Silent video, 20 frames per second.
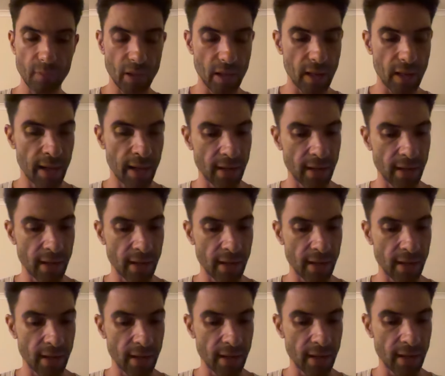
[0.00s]
And
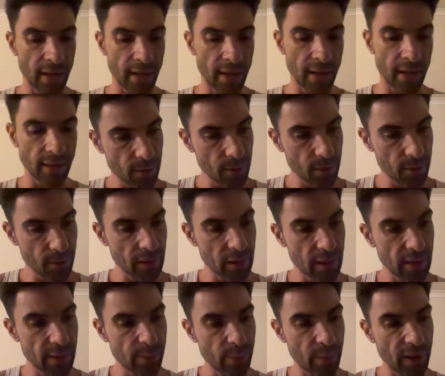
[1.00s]

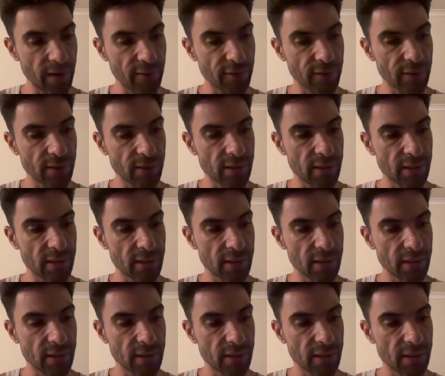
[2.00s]
these preferences and
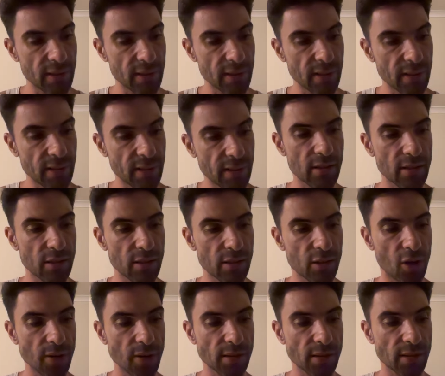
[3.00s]
ideas are just
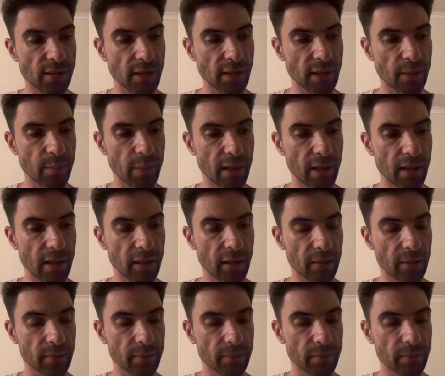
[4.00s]
constantly being